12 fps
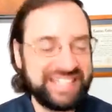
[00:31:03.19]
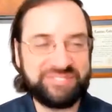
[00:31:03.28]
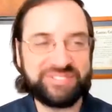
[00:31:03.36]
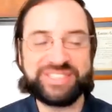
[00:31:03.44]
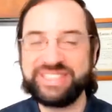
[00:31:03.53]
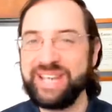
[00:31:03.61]

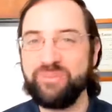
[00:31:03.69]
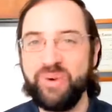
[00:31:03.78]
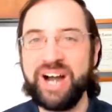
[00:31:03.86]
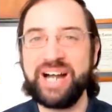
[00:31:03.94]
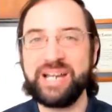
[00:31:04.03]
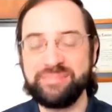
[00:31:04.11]
never say
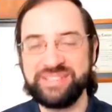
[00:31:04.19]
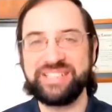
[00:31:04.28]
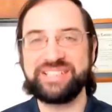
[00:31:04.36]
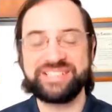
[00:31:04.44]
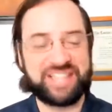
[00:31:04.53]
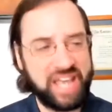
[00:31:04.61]
why, but they
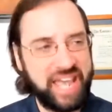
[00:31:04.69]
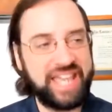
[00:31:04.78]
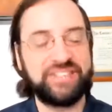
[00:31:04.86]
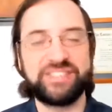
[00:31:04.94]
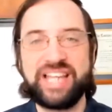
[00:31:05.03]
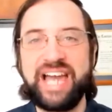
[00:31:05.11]
just, hey,
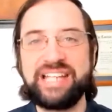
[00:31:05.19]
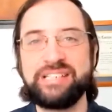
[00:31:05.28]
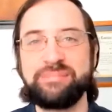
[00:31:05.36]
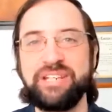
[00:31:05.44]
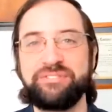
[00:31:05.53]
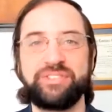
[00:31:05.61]
there's high
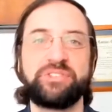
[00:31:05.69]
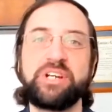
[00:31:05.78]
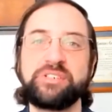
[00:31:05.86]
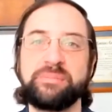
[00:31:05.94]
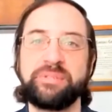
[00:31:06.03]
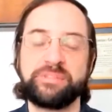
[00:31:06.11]
demand for
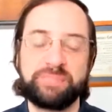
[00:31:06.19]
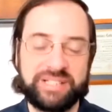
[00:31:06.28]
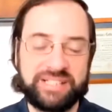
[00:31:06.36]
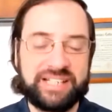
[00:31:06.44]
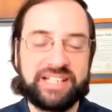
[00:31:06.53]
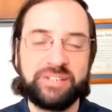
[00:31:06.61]
Treasury bills.
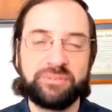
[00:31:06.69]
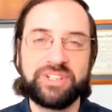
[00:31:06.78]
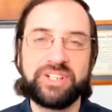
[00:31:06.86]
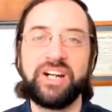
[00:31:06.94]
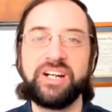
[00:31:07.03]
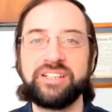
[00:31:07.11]
But
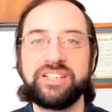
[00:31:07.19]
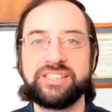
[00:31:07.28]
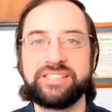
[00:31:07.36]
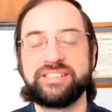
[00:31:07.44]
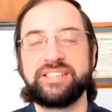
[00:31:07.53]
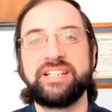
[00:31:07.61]

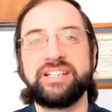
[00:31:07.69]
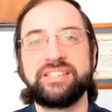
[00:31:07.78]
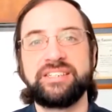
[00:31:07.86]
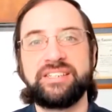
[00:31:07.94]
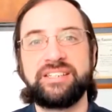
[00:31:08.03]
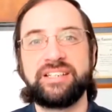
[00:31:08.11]
regardless,
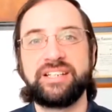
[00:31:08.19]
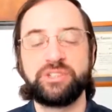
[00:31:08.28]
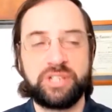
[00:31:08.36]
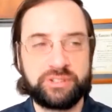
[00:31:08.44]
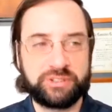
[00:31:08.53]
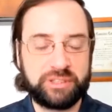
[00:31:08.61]
the
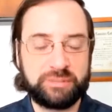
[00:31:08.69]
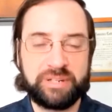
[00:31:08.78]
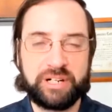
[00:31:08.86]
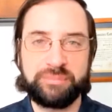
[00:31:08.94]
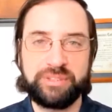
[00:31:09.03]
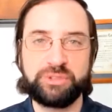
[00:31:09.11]
Treasury
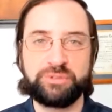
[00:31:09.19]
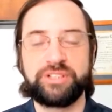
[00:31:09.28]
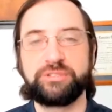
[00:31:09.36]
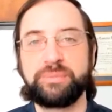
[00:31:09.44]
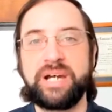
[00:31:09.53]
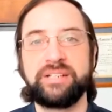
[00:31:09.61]
Department is
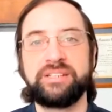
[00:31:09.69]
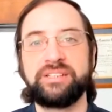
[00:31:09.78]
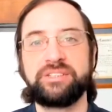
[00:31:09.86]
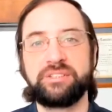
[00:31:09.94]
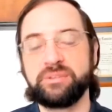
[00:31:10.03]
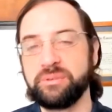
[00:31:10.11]

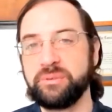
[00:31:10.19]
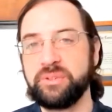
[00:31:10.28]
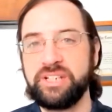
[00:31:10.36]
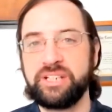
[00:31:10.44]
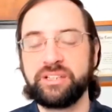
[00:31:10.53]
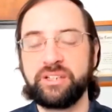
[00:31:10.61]
responding to
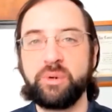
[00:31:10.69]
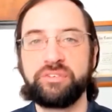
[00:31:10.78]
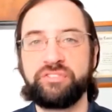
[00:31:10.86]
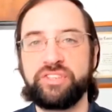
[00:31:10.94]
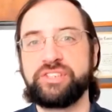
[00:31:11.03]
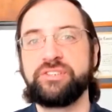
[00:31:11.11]
lower
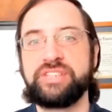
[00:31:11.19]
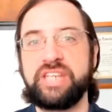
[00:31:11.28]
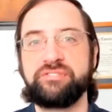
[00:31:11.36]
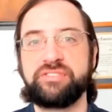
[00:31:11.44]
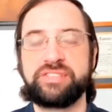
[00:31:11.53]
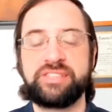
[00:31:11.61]
fiscal
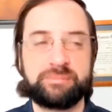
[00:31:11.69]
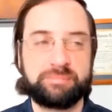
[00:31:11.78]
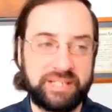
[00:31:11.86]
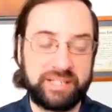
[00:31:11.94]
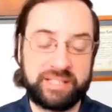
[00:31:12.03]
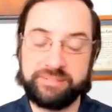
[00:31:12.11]
deficits
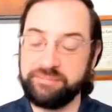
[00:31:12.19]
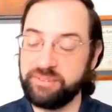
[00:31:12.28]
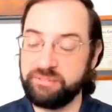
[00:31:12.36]
by